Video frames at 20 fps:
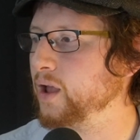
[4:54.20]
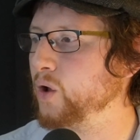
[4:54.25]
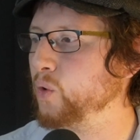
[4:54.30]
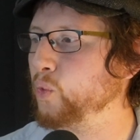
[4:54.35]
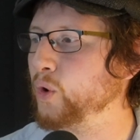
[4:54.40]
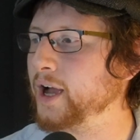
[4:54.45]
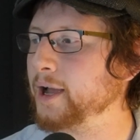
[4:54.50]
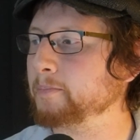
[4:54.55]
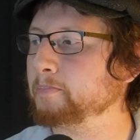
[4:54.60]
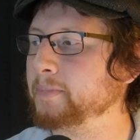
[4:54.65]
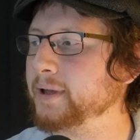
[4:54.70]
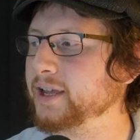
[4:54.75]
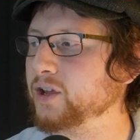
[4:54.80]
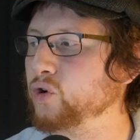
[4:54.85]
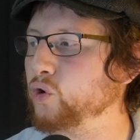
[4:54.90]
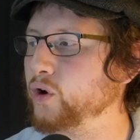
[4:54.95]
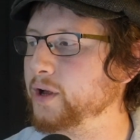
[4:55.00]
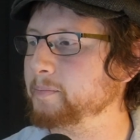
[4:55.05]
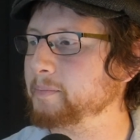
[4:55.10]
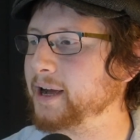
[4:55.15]
Why
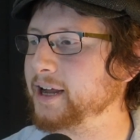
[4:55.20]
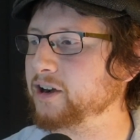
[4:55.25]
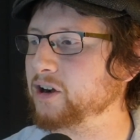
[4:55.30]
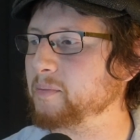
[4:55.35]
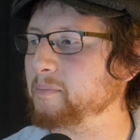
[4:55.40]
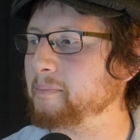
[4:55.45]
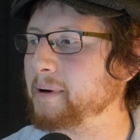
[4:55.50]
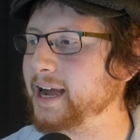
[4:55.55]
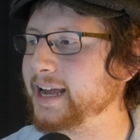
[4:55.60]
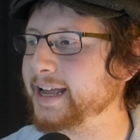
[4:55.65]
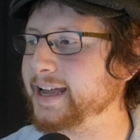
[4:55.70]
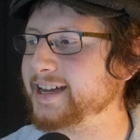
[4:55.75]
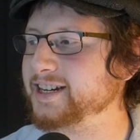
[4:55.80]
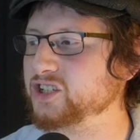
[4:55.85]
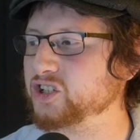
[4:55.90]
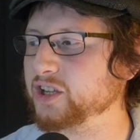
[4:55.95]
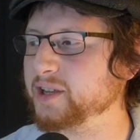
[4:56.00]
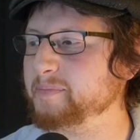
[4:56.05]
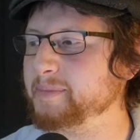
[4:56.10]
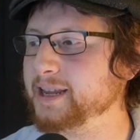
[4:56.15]
Bitcoin miner might
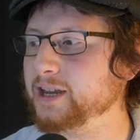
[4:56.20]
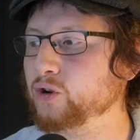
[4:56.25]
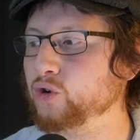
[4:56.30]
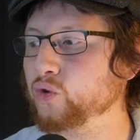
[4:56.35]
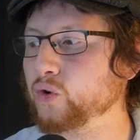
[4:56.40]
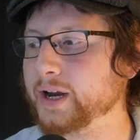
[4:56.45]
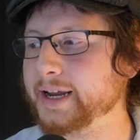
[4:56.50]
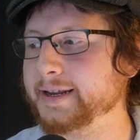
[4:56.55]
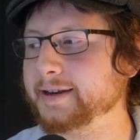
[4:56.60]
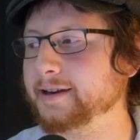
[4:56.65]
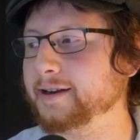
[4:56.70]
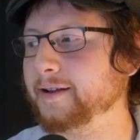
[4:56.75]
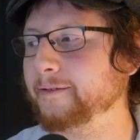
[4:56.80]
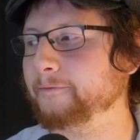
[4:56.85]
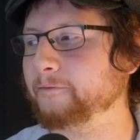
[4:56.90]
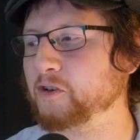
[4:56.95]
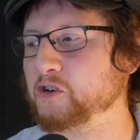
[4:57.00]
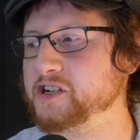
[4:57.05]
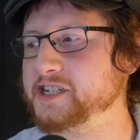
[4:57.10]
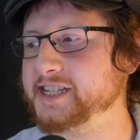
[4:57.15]
actually be great
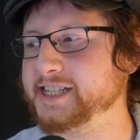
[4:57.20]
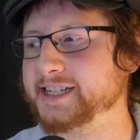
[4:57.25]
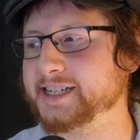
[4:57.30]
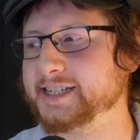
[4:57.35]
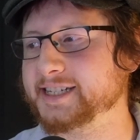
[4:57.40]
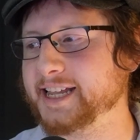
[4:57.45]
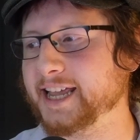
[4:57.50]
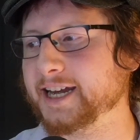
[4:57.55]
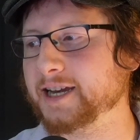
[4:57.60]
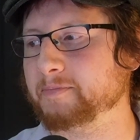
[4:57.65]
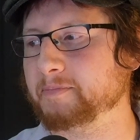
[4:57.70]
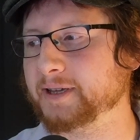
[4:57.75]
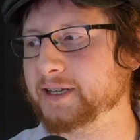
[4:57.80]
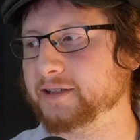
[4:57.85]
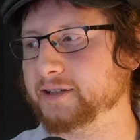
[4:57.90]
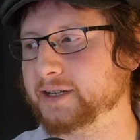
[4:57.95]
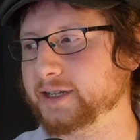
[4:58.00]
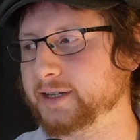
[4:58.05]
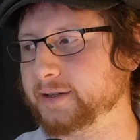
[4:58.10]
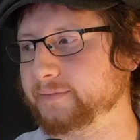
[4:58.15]
for
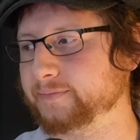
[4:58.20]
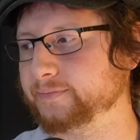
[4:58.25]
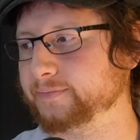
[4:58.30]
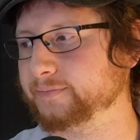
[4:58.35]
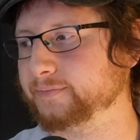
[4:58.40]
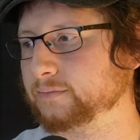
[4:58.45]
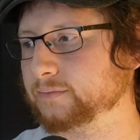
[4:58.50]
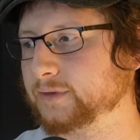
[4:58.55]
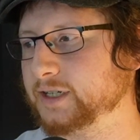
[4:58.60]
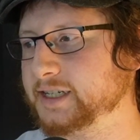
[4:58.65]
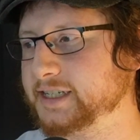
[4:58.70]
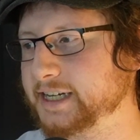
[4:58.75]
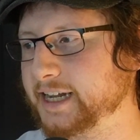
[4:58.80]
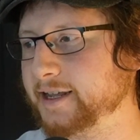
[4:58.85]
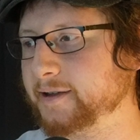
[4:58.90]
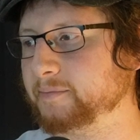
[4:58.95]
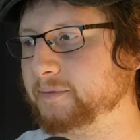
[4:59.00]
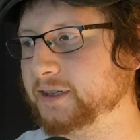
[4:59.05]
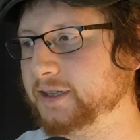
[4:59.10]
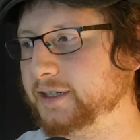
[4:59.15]
sustainability.
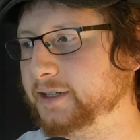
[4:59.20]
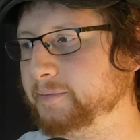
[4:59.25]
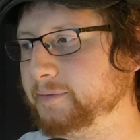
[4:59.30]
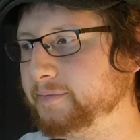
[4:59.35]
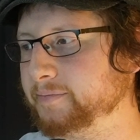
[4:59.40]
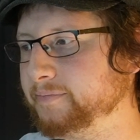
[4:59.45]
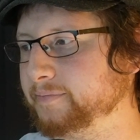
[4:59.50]
Sam Lemon.